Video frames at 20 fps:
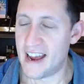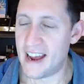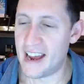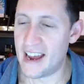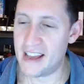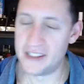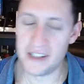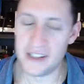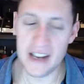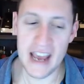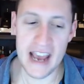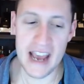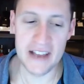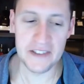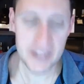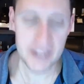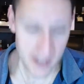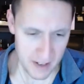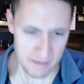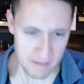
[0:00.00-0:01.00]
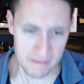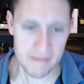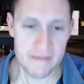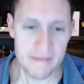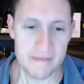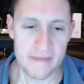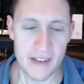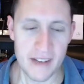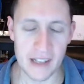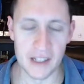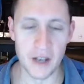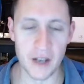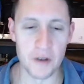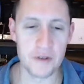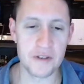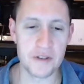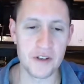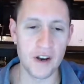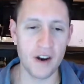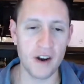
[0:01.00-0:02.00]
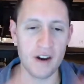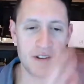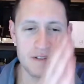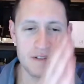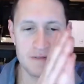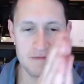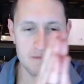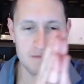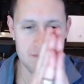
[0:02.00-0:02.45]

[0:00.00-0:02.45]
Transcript: Alan Hanson, hello, sir.